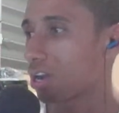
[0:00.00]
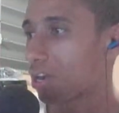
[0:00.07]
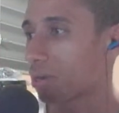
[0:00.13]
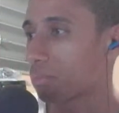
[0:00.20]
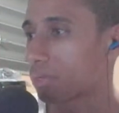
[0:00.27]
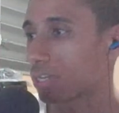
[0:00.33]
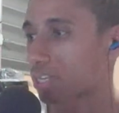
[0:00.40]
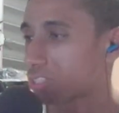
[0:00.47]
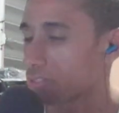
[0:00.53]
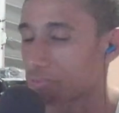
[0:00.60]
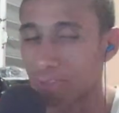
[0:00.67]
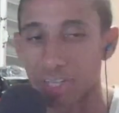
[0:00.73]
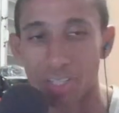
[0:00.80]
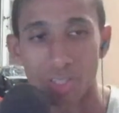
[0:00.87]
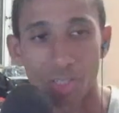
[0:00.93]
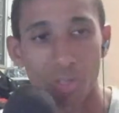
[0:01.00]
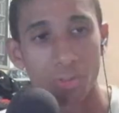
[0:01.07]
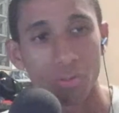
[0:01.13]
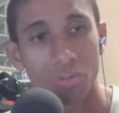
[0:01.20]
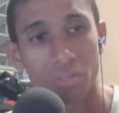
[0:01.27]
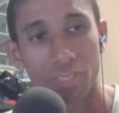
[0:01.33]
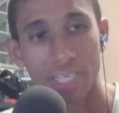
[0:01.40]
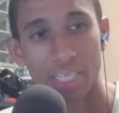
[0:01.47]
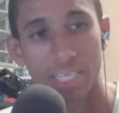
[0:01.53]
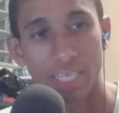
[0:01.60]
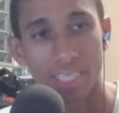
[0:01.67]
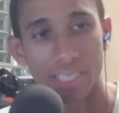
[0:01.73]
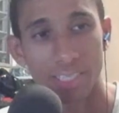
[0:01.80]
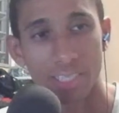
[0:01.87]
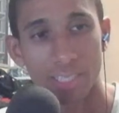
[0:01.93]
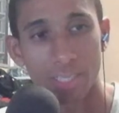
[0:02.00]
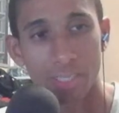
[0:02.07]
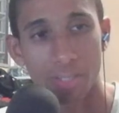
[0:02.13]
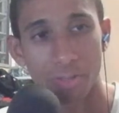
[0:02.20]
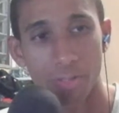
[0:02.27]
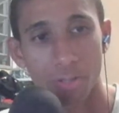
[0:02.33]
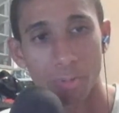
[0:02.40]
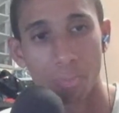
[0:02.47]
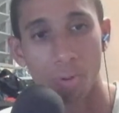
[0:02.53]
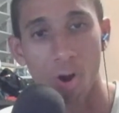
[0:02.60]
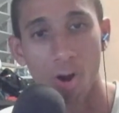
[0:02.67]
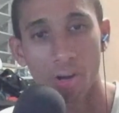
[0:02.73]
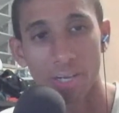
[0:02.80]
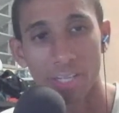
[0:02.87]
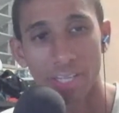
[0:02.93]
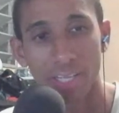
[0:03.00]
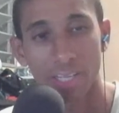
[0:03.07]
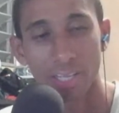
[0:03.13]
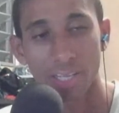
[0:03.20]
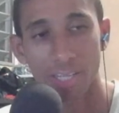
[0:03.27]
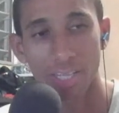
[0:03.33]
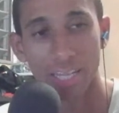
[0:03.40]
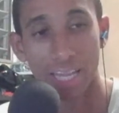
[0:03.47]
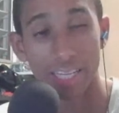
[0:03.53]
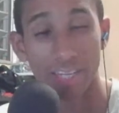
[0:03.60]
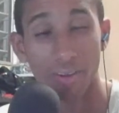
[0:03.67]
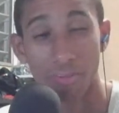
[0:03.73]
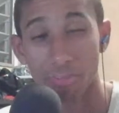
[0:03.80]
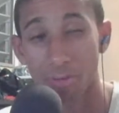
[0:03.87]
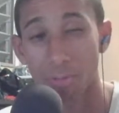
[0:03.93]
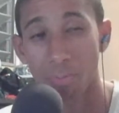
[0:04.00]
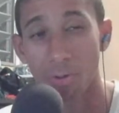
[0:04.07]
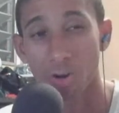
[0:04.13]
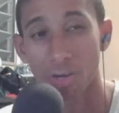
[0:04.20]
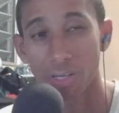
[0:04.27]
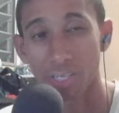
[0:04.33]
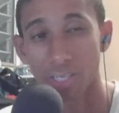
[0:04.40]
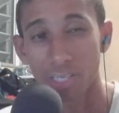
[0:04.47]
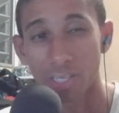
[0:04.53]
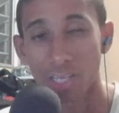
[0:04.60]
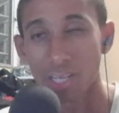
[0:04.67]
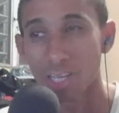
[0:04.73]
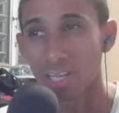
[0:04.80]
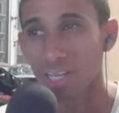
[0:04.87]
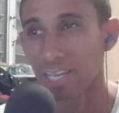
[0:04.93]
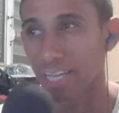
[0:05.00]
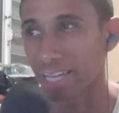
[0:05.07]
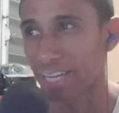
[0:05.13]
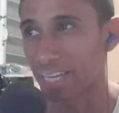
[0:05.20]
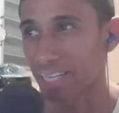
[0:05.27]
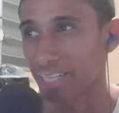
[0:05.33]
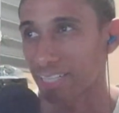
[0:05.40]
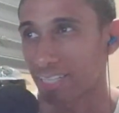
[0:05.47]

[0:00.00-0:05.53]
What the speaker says: because of issues and lacking of third party, and